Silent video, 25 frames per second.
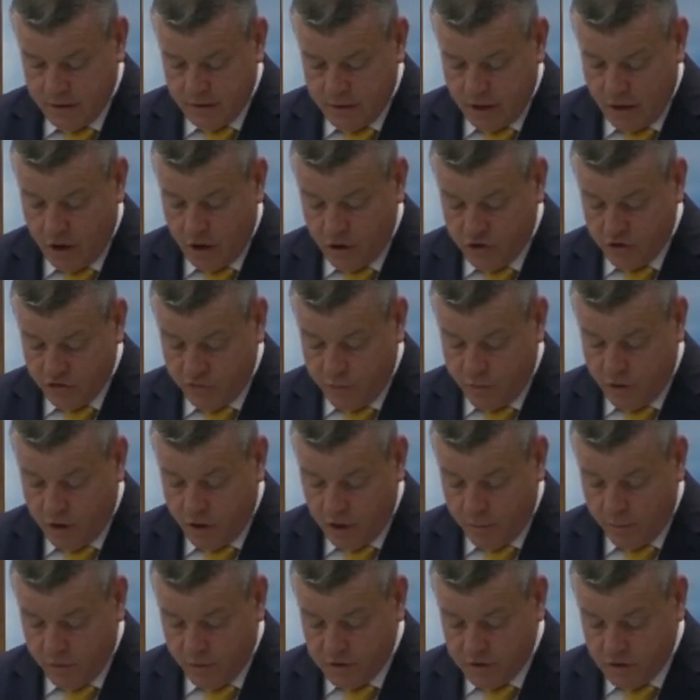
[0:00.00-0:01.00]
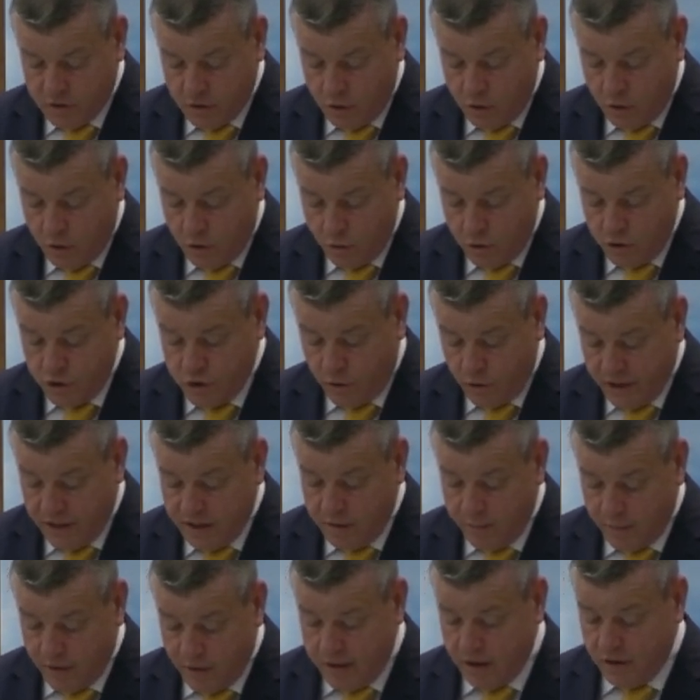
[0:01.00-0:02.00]
The House of Parliament's own Joint
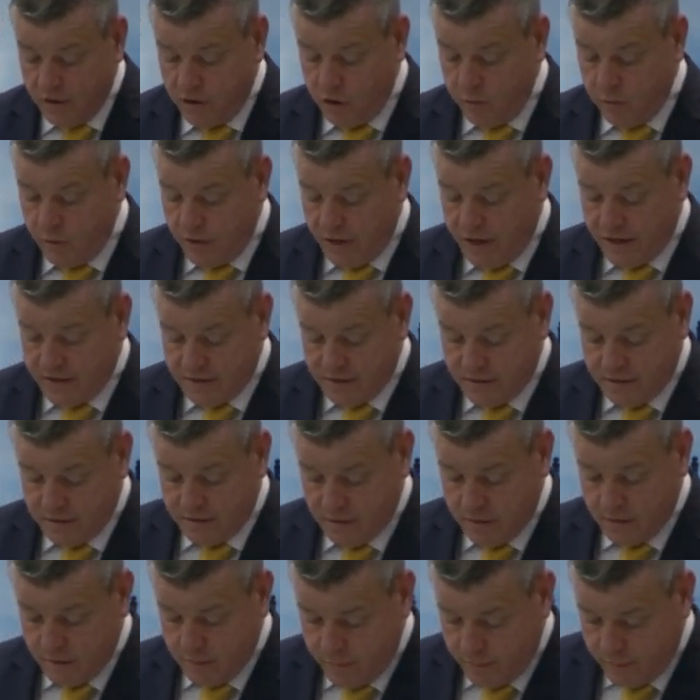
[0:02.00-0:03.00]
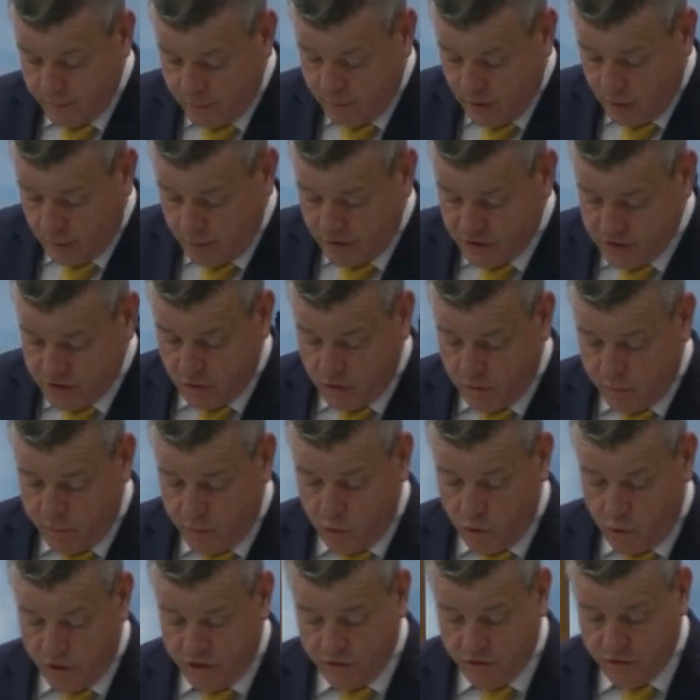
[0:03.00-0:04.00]
Committee on Human Rights published a
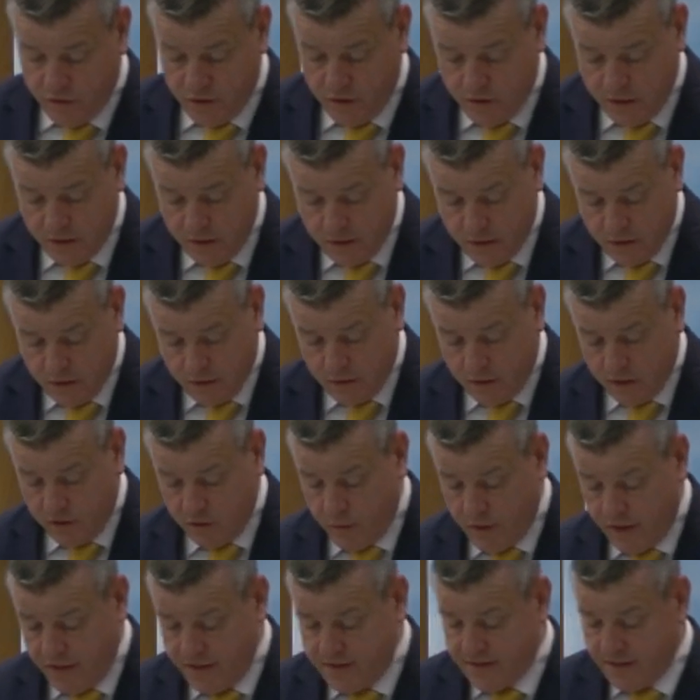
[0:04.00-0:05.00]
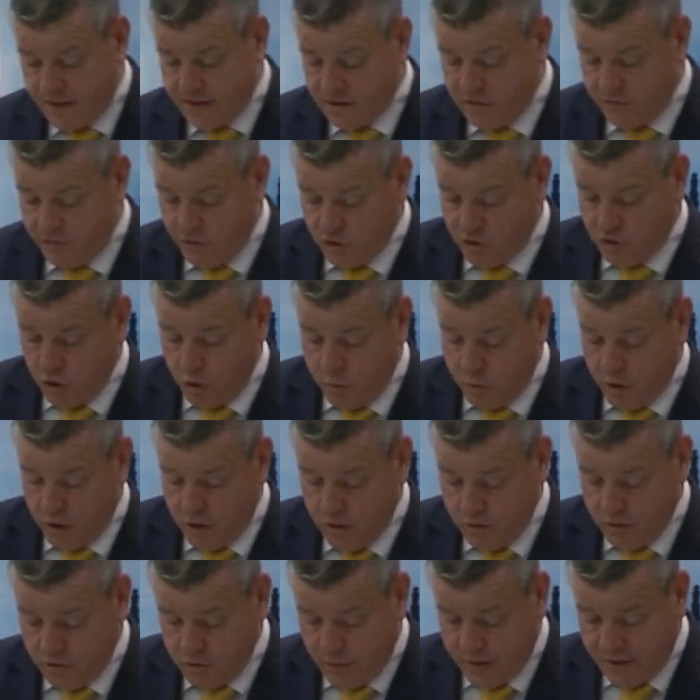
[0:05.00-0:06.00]
report on the 26th of
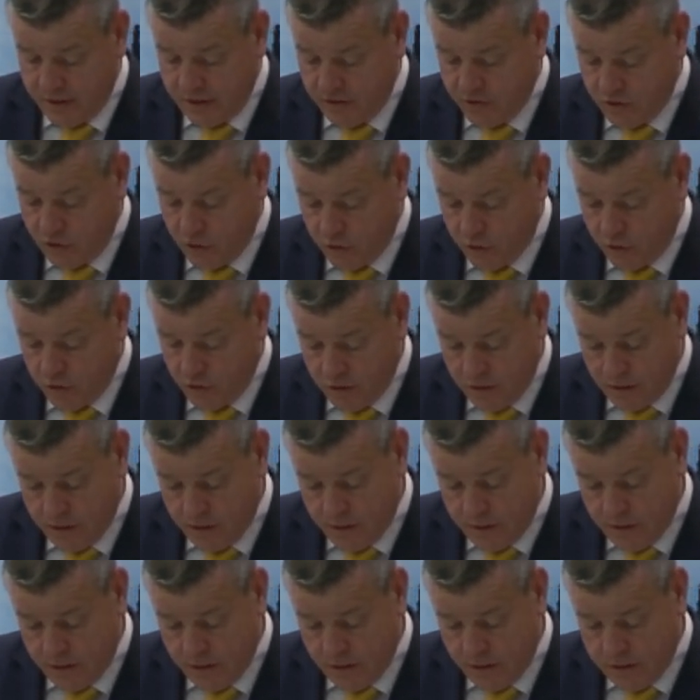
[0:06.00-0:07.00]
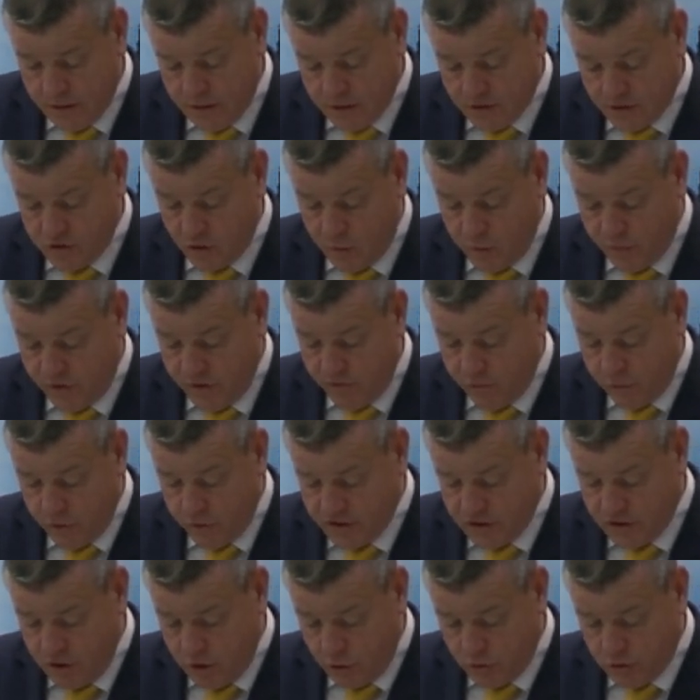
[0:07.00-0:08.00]
October 22, the summary of
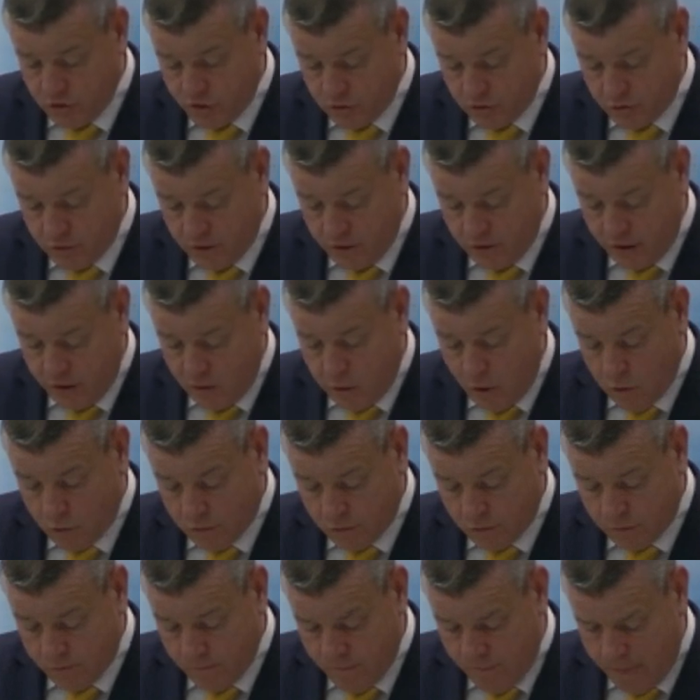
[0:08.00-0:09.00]
which notes, and I quote,